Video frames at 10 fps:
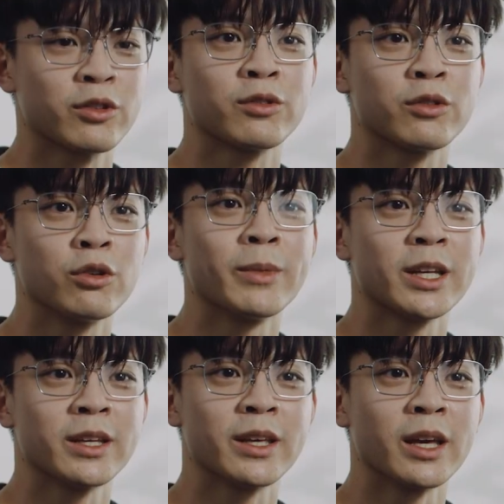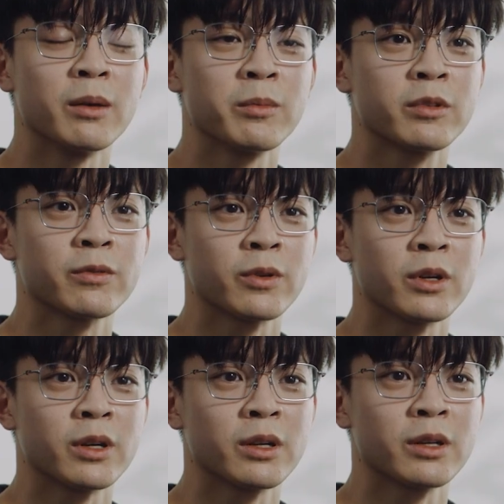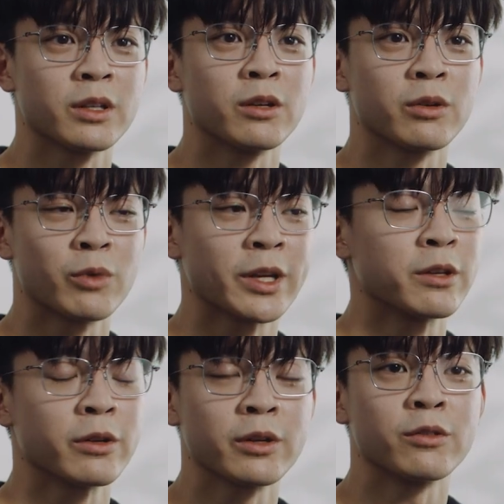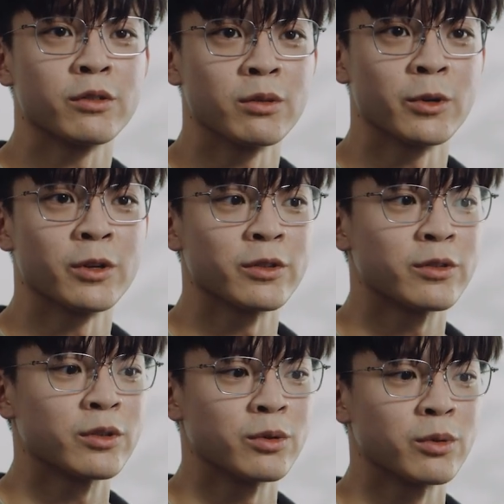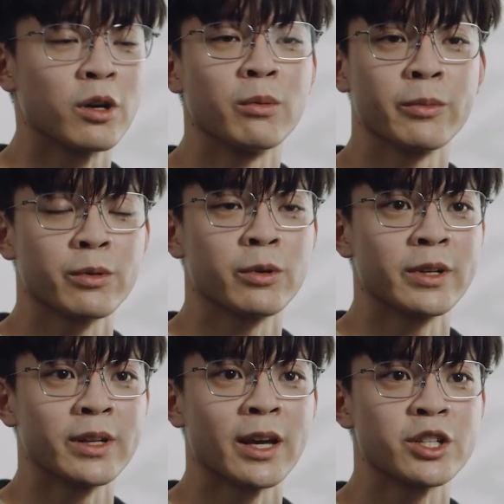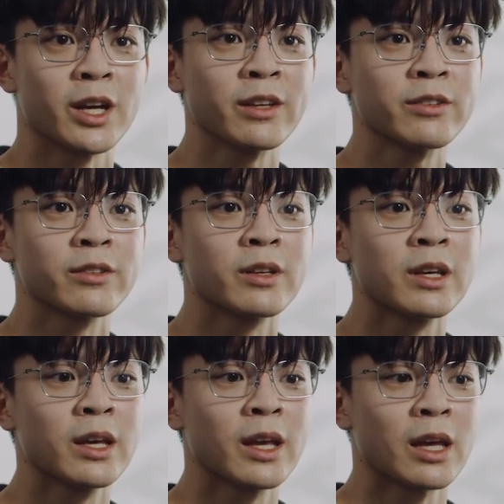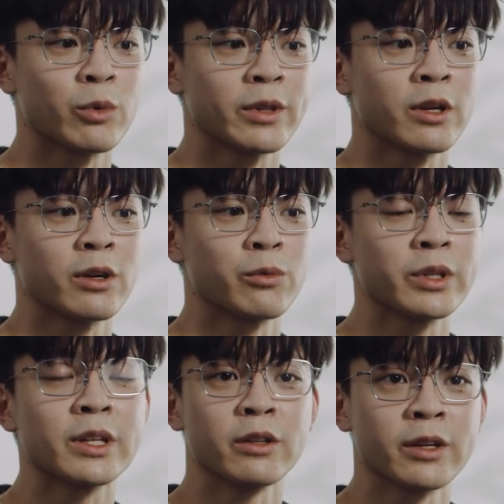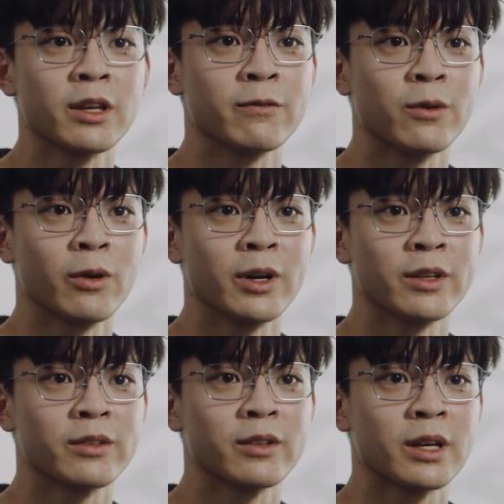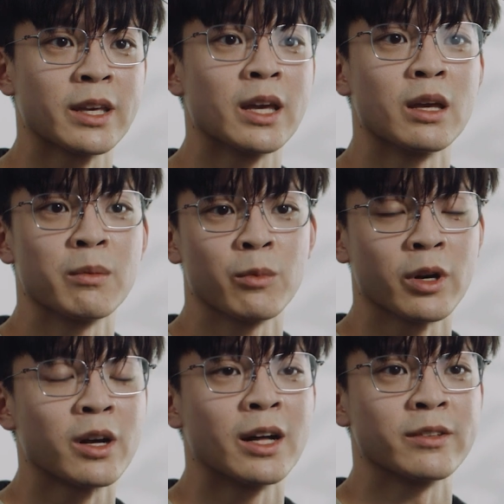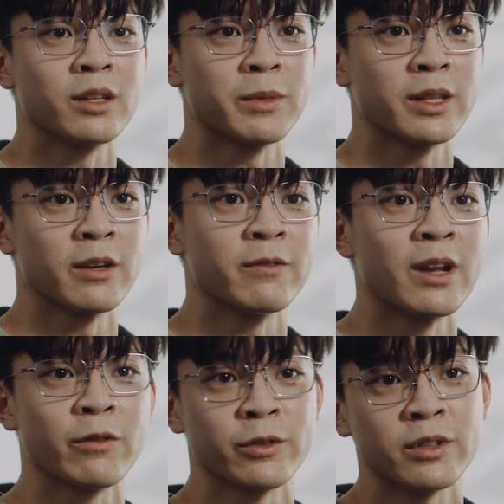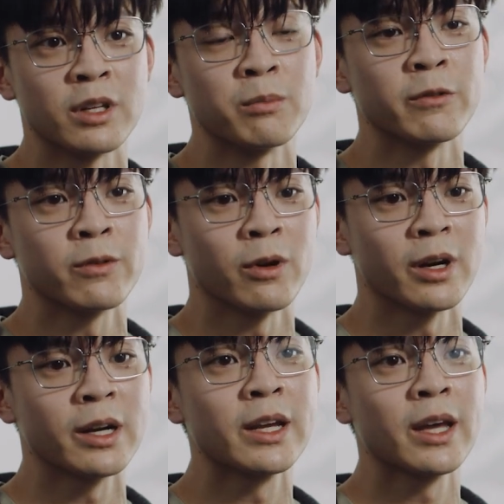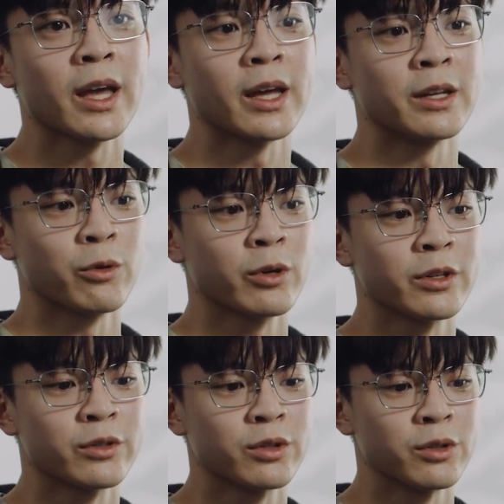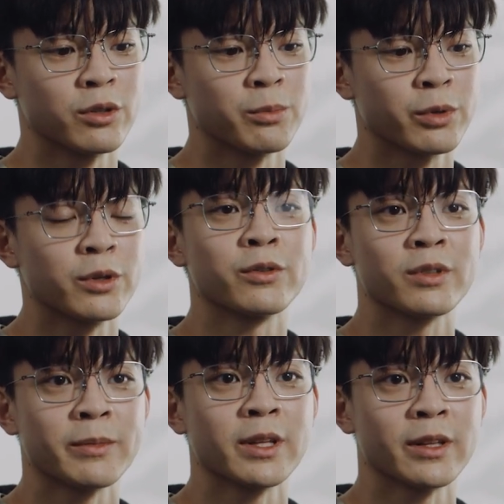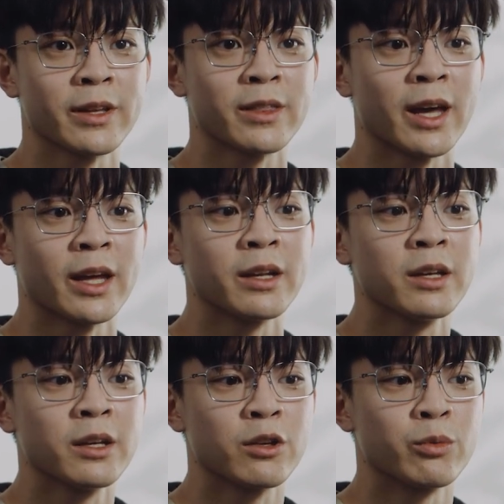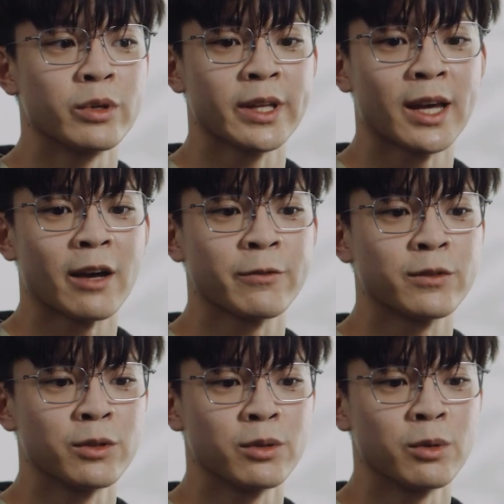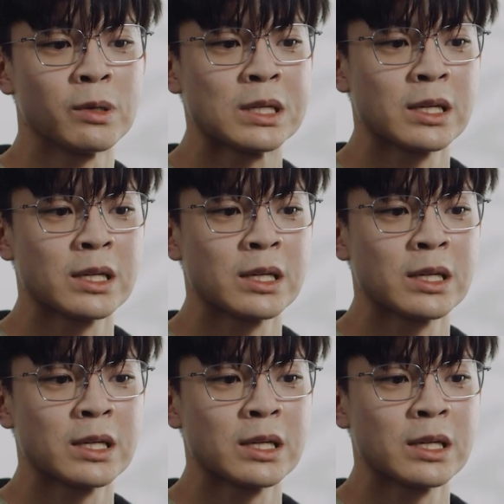just too many games for, you know, regular consumers to comb through and digest. And what they're really looking for is a game or a concept that they've never seen before. And in order to produce something like that, you really have to